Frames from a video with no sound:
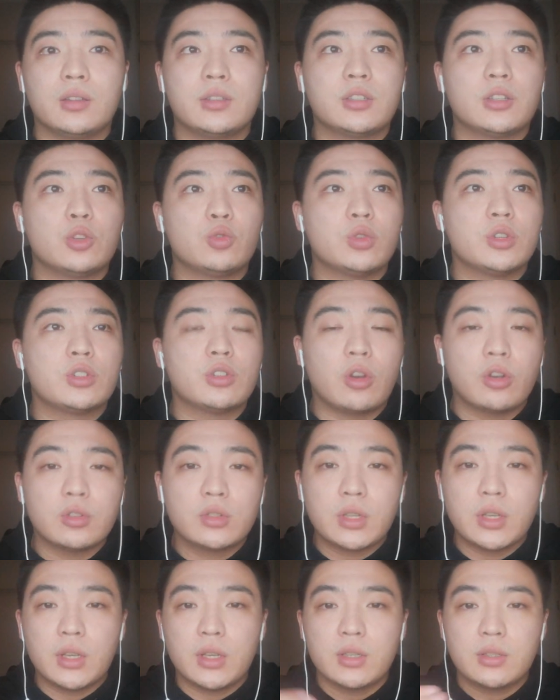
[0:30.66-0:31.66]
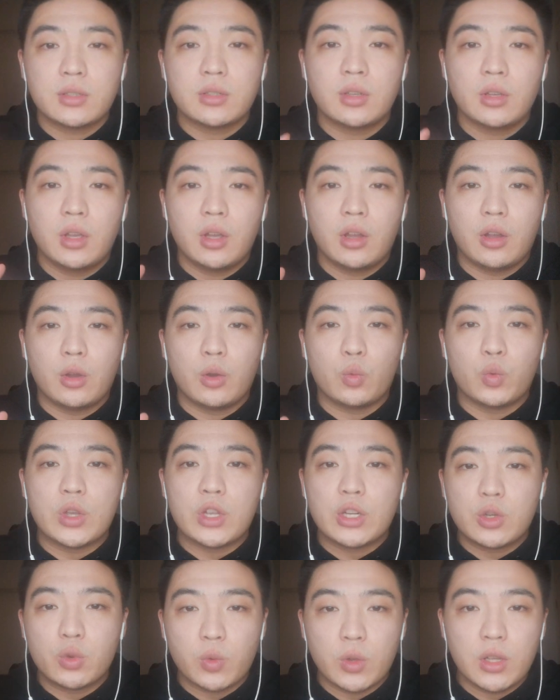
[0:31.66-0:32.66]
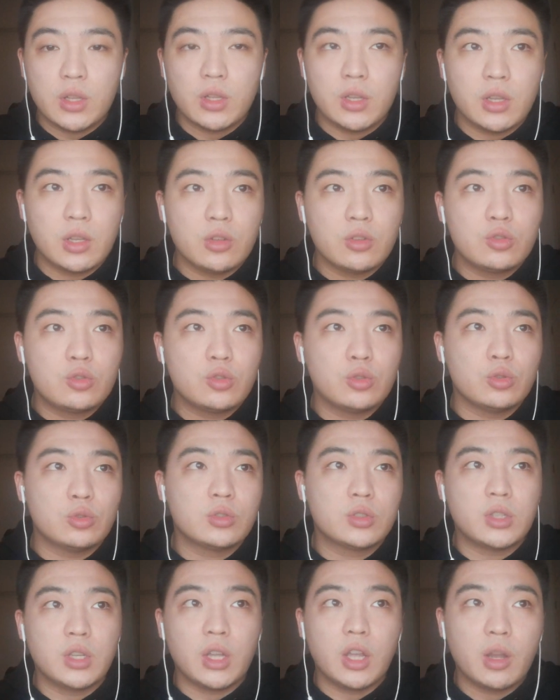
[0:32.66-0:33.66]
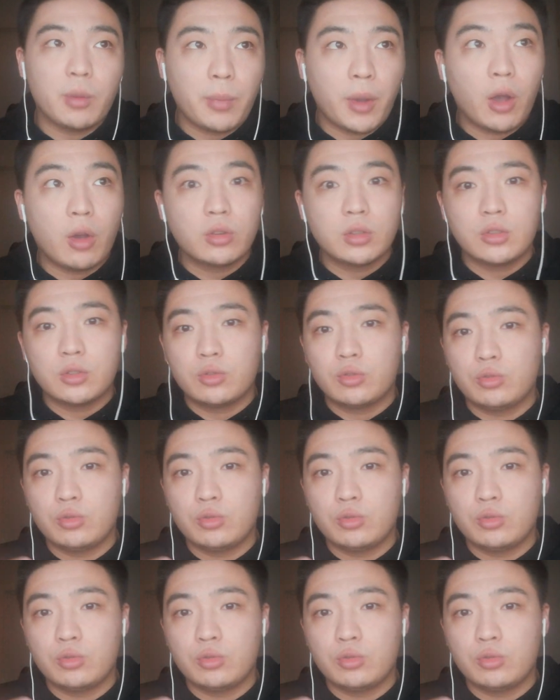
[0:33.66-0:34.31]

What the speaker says: the resources which we need to think about